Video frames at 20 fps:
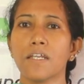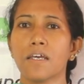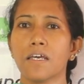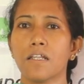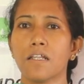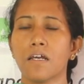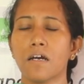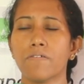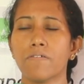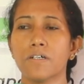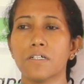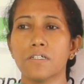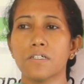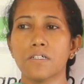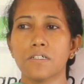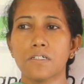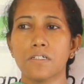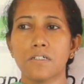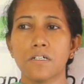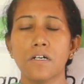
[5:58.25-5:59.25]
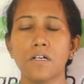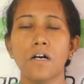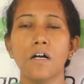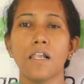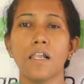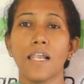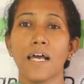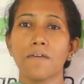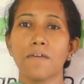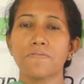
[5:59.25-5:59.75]
in our
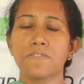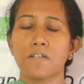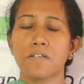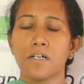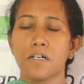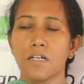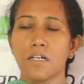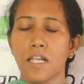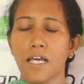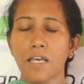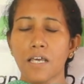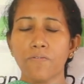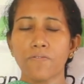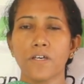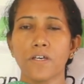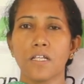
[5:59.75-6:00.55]
life, life